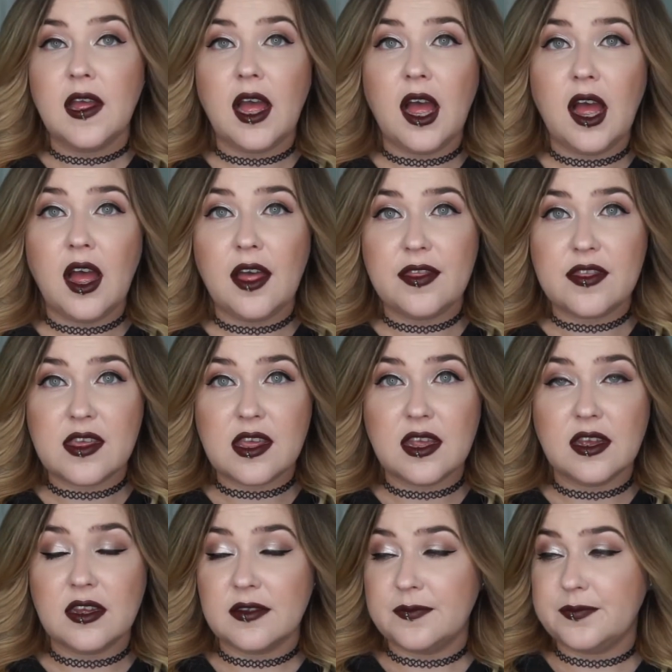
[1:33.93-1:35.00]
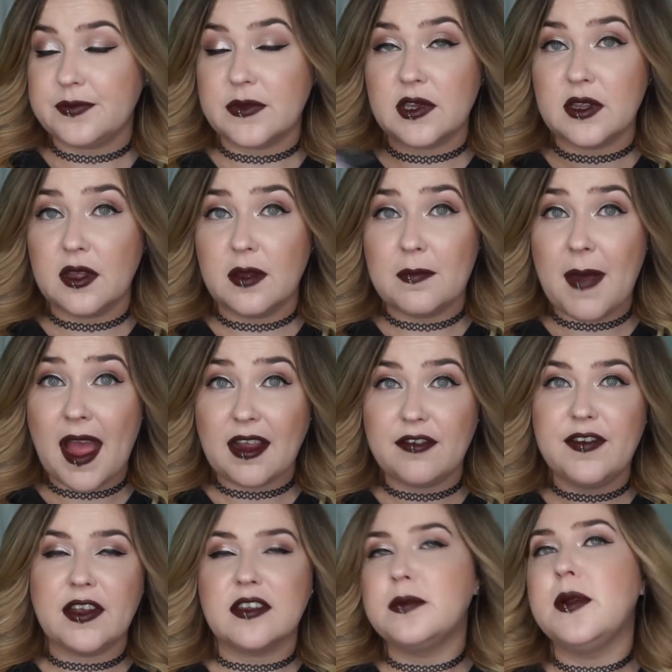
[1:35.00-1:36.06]
uh, the MAC
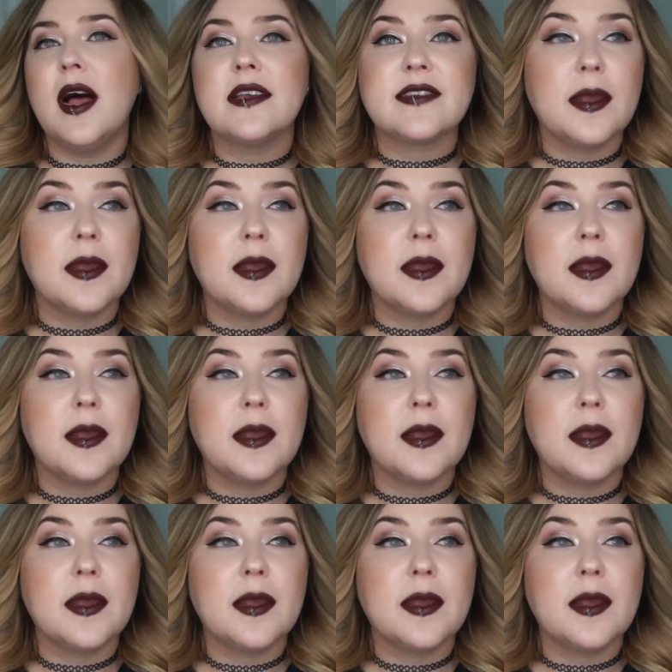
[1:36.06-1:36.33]
Fix Plus.